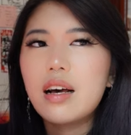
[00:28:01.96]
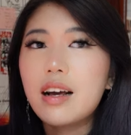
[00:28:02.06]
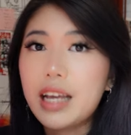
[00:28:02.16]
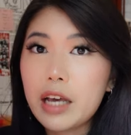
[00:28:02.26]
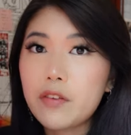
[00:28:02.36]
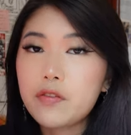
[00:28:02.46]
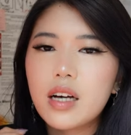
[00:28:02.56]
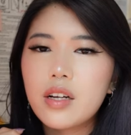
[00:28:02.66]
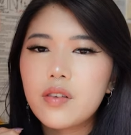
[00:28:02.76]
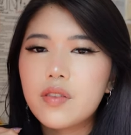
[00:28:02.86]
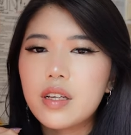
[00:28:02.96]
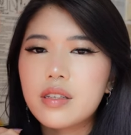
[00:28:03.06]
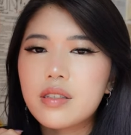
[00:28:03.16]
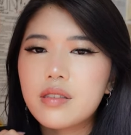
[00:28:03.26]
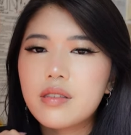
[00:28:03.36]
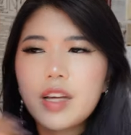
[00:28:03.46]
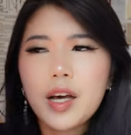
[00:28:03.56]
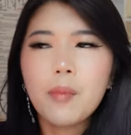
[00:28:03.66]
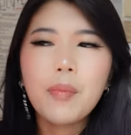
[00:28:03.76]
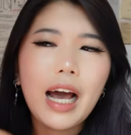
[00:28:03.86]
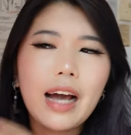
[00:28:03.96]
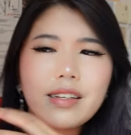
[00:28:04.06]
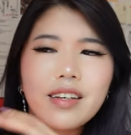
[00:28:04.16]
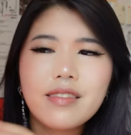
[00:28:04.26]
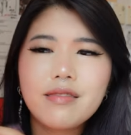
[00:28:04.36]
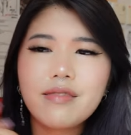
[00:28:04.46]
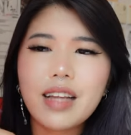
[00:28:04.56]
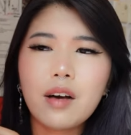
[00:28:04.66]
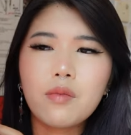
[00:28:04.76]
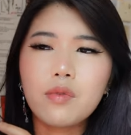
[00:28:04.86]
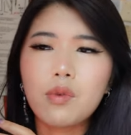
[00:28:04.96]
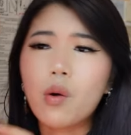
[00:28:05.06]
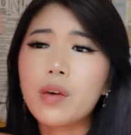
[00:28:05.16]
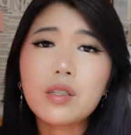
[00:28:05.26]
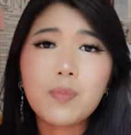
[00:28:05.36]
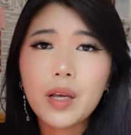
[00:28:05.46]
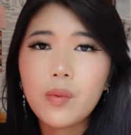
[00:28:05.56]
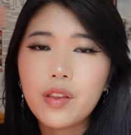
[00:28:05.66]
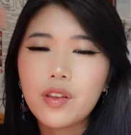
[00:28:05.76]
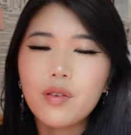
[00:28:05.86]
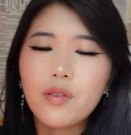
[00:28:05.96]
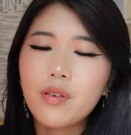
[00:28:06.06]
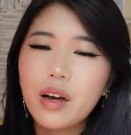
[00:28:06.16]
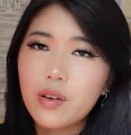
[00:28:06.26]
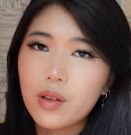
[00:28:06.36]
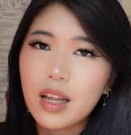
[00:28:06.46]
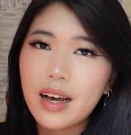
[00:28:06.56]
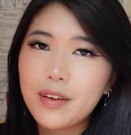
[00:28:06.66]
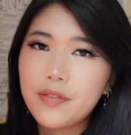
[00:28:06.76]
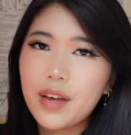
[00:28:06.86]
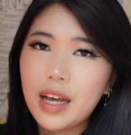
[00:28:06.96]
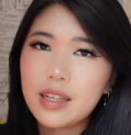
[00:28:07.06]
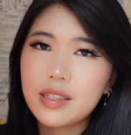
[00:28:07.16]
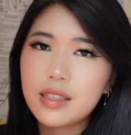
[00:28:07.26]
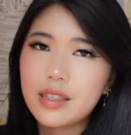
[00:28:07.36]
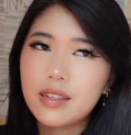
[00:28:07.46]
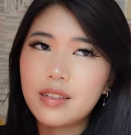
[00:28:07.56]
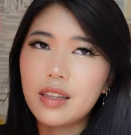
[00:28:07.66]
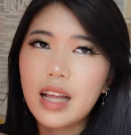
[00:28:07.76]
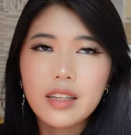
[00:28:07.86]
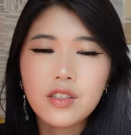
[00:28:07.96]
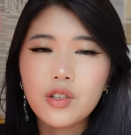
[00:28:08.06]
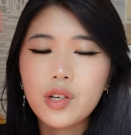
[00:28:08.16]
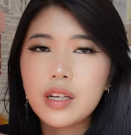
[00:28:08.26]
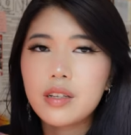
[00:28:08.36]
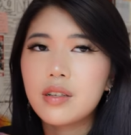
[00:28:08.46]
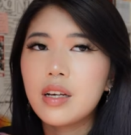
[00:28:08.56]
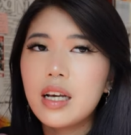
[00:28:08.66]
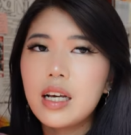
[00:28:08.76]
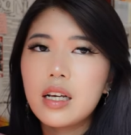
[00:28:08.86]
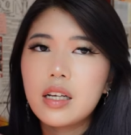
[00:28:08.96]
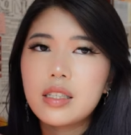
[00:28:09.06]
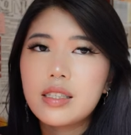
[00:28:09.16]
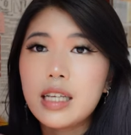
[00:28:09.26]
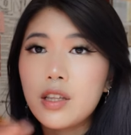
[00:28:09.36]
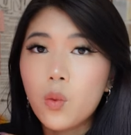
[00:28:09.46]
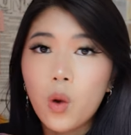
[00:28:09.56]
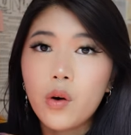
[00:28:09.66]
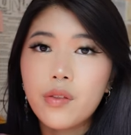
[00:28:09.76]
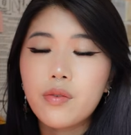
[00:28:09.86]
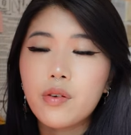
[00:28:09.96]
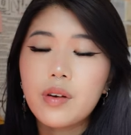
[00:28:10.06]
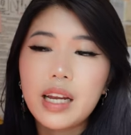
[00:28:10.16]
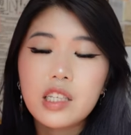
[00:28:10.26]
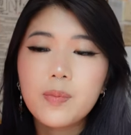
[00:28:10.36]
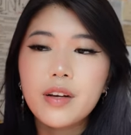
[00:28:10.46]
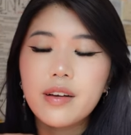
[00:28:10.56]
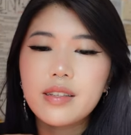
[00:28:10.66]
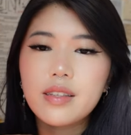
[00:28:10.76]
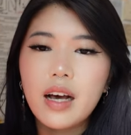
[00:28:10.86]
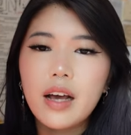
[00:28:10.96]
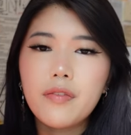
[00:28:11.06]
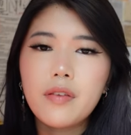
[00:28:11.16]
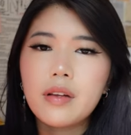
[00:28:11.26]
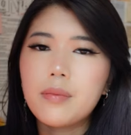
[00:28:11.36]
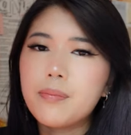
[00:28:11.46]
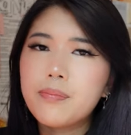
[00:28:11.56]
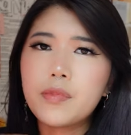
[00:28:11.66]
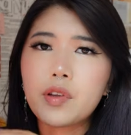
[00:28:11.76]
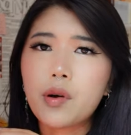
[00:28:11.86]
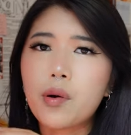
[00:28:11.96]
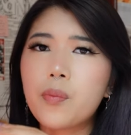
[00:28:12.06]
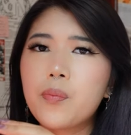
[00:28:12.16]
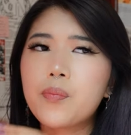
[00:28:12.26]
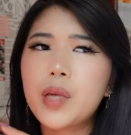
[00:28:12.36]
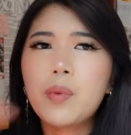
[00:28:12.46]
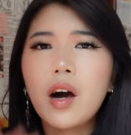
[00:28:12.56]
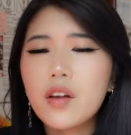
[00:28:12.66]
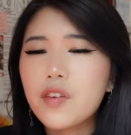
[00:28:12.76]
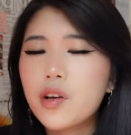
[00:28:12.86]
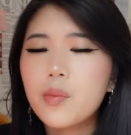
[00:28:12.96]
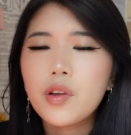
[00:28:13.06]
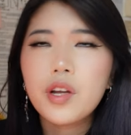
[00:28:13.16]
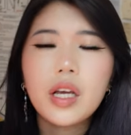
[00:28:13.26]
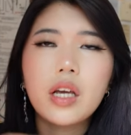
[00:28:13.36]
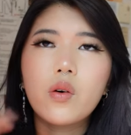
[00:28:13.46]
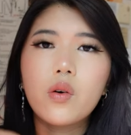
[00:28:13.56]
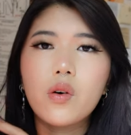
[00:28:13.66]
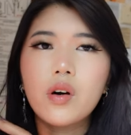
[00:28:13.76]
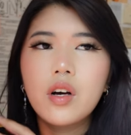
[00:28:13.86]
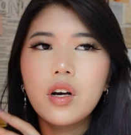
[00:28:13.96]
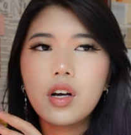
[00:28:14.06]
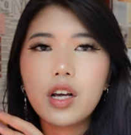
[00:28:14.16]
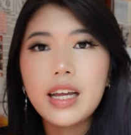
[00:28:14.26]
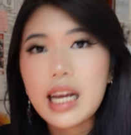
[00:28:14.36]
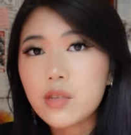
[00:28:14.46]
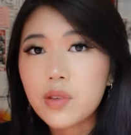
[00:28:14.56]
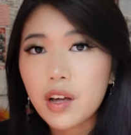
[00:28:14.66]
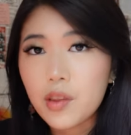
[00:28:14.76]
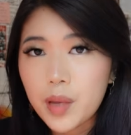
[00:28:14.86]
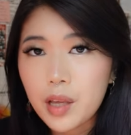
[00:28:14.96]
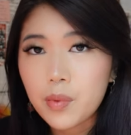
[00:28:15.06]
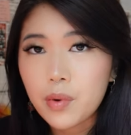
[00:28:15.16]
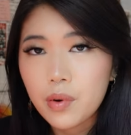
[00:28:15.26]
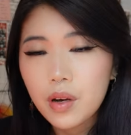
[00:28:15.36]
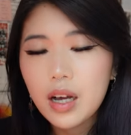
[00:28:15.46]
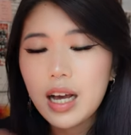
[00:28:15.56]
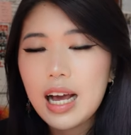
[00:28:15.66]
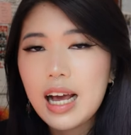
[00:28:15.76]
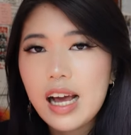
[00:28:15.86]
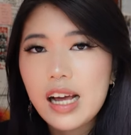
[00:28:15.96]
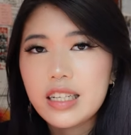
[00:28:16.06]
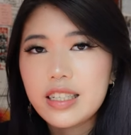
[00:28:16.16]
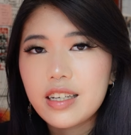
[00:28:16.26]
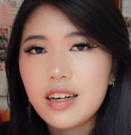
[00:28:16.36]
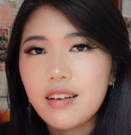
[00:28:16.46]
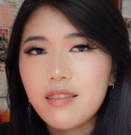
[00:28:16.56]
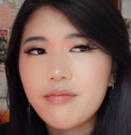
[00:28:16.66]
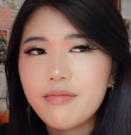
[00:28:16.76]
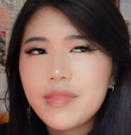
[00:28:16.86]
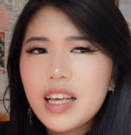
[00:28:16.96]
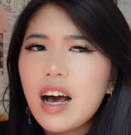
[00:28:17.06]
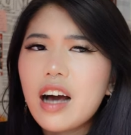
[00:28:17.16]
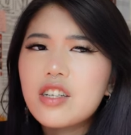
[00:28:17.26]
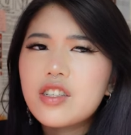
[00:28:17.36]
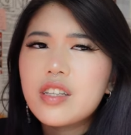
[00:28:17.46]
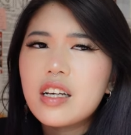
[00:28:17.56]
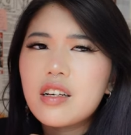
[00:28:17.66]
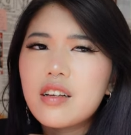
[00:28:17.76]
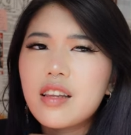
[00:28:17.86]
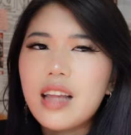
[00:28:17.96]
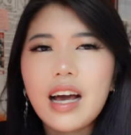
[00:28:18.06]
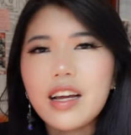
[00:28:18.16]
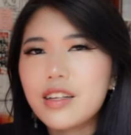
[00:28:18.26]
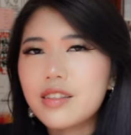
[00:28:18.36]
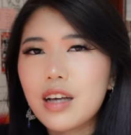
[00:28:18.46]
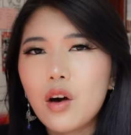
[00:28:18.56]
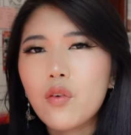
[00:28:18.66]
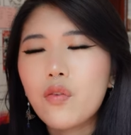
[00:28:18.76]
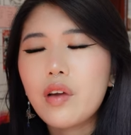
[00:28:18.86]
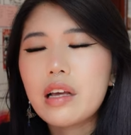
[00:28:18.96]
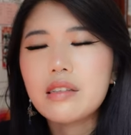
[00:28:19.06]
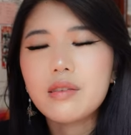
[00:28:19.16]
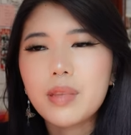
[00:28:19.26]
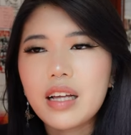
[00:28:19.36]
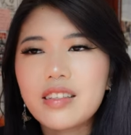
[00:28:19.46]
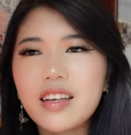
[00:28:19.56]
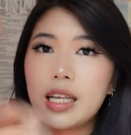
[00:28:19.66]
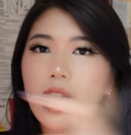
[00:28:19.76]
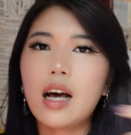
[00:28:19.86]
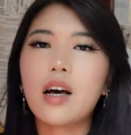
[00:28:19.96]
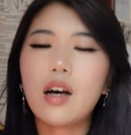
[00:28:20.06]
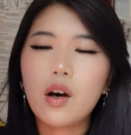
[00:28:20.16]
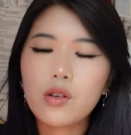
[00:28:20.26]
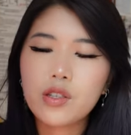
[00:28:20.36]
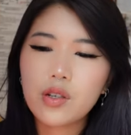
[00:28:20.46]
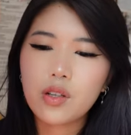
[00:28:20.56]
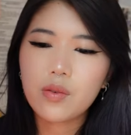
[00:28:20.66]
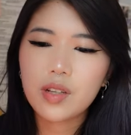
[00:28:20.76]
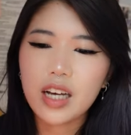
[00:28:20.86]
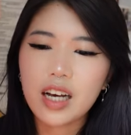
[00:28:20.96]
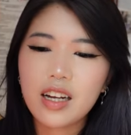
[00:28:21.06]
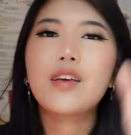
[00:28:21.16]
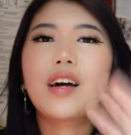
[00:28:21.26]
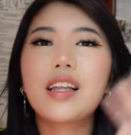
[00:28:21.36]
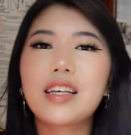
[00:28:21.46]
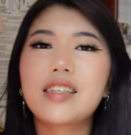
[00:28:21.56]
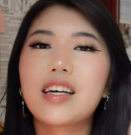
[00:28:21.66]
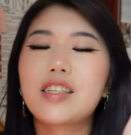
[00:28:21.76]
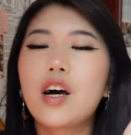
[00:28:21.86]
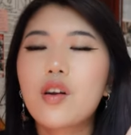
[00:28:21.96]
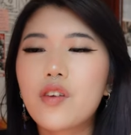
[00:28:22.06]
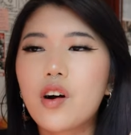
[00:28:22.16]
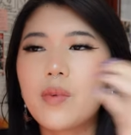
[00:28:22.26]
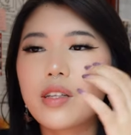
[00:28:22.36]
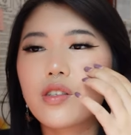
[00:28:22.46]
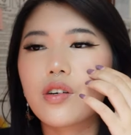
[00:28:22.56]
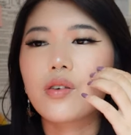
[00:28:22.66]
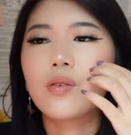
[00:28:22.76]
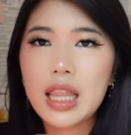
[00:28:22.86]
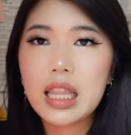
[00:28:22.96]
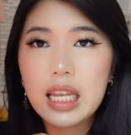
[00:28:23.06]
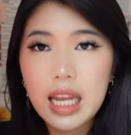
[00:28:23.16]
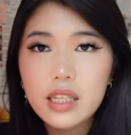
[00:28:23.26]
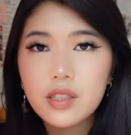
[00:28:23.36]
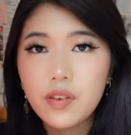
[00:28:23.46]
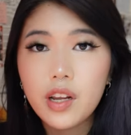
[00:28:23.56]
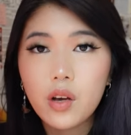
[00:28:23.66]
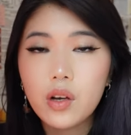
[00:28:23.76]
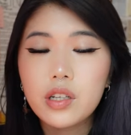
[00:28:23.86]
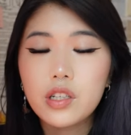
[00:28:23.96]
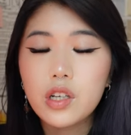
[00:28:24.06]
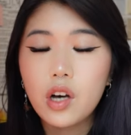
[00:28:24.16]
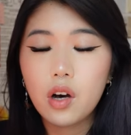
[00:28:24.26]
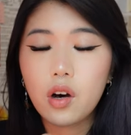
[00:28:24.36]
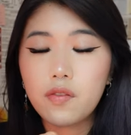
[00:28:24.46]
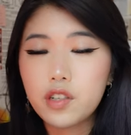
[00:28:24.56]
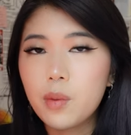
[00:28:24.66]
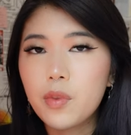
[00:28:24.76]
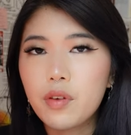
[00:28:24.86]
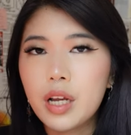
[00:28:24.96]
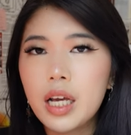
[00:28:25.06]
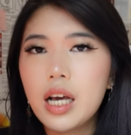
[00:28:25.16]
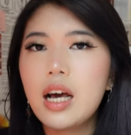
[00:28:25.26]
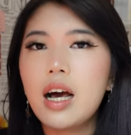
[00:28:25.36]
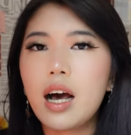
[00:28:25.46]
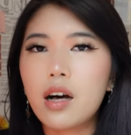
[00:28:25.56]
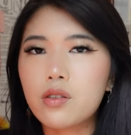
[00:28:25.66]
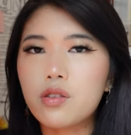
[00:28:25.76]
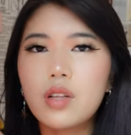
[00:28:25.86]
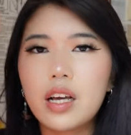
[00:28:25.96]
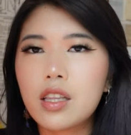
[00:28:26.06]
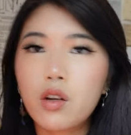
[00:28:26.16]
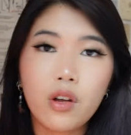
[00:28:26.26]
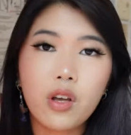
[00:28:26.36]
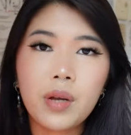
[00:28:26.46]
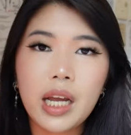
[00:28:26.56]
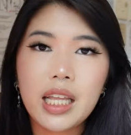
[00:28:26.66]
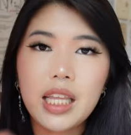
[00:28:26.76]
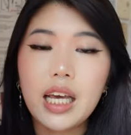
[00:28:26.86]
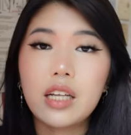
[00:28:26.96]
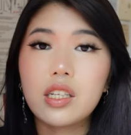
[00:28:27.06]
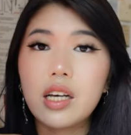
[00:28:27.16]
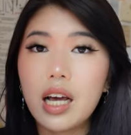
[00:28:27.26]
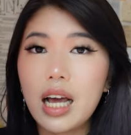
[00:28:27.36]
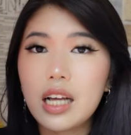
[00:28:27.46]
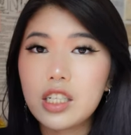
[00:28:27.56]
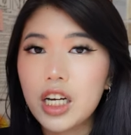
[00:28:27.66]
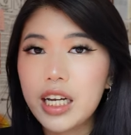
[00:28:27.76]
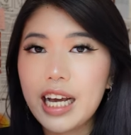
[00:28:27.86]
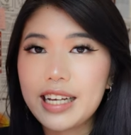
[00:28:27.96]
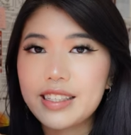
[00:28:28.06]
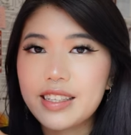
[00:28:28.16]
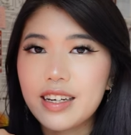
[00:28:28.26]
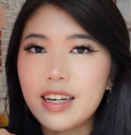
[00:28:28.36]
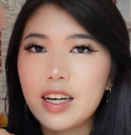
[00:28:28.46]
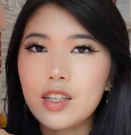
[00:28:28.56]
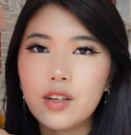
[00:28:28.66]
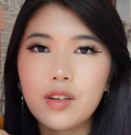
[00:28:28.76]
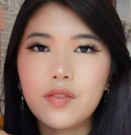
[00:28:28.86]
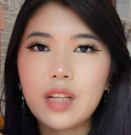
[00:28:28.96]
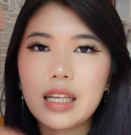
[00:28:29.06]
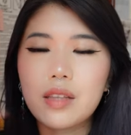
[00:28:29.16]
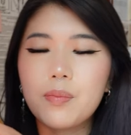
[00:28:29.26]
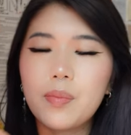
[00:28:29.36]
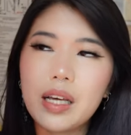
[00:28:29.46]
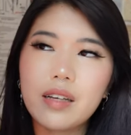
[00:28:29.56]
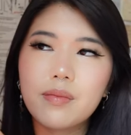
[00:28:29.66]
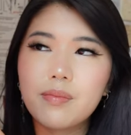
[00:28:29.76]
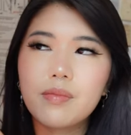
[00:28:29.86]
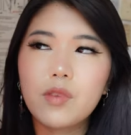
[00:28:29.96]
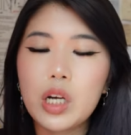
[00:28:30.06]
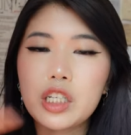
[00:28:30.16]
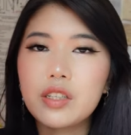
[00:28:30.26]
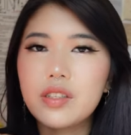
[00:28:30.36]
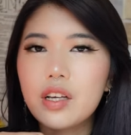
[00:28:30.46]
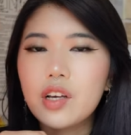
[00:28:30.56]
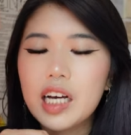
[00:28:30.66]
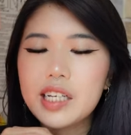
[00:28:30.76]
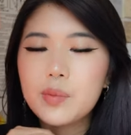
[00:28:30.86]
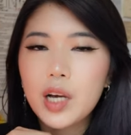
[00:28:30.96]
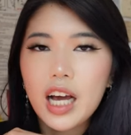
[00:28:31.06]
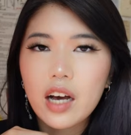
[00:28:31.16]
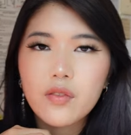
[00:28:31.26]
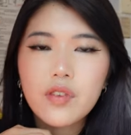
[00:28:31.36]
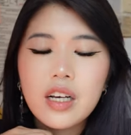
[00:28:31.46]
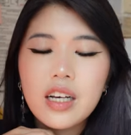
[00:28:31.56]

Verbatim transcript: a gift, kind of this companion that will always be with you throughout your life, and this lens you can see the world through and experience life, and, you know, be part of a community or connect with other people. And um, yeah, I just think that in itself is a blessing. Yeah, also along with that, you, there's like a ton of comments, so in the next video in uh, of term three, I'll do like a little Q and A at the end to try and answer a lot of like the big questions that you guys might have.